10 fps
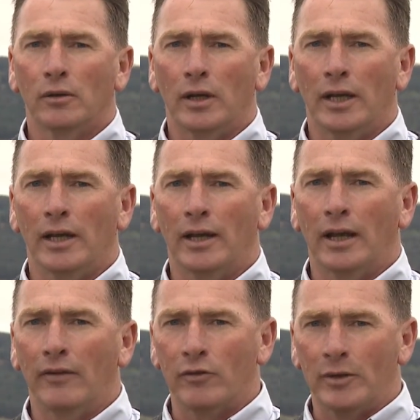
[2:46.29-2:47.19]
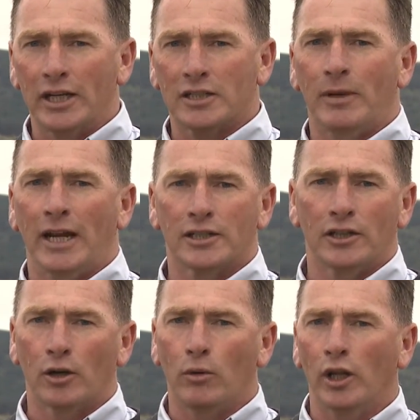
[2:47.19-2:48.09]
uh, everybody expects
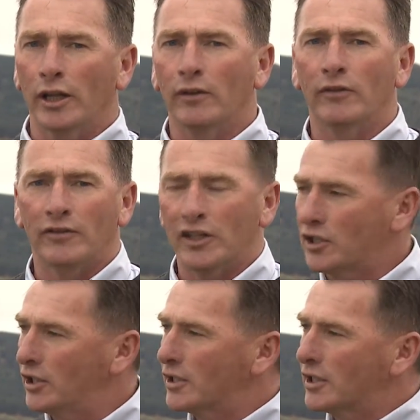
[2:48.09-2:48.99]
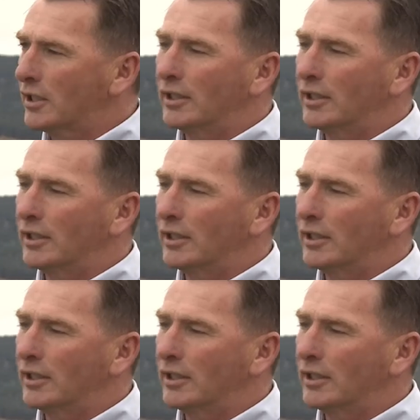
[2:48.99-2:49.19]
and the quality of the fish is,